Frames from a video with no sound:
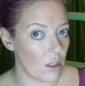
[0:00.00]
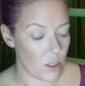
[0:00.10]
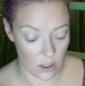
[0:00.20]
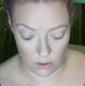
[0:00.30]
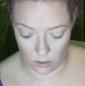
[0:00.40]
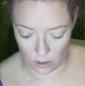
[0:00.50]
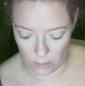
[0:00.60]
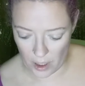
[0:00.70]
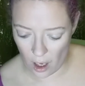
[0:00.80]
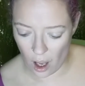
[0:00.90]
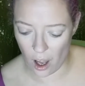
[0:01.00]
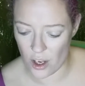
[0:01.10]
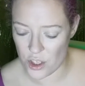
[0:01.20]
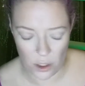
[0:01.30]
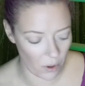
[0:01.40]
chiseled look, but
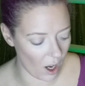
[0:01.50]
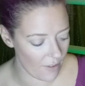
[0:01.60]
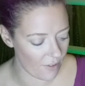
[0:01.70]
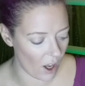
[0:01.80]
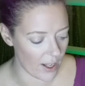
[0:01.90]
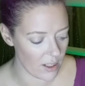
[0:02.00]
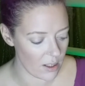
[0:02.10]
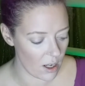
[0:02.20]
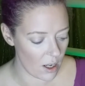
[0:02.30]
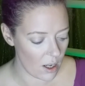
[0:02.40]
do you know what? I find